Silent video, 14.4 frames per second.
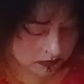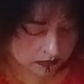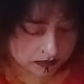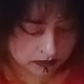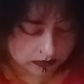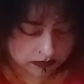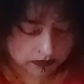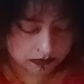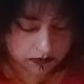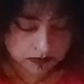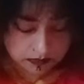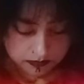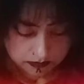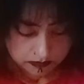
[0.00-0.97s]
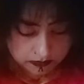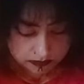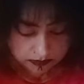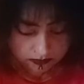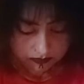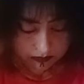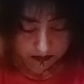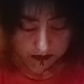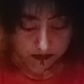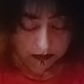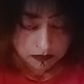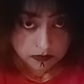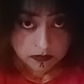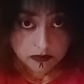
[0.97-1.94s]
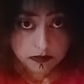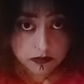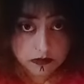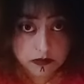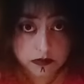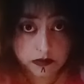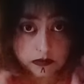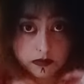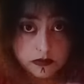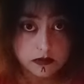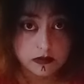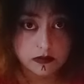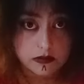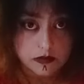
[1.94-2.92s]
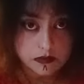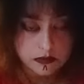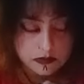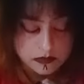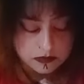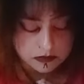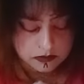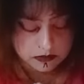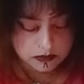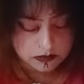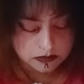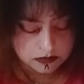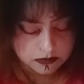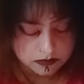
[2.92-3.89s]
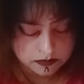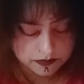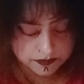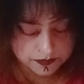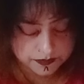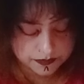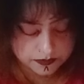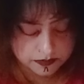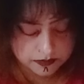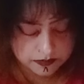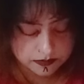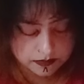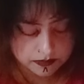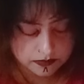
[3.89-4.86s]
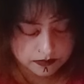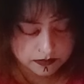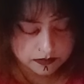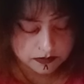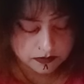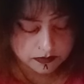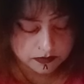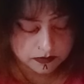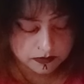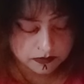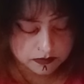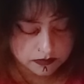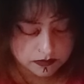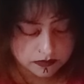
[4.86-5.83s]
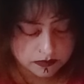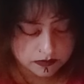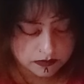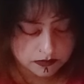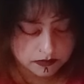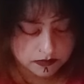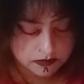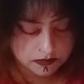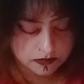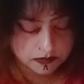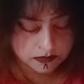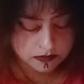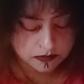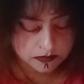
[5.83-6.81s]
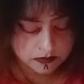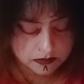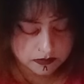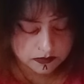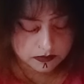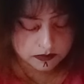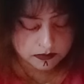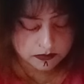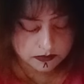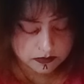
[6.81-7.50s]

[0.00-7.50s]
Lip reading: (silence)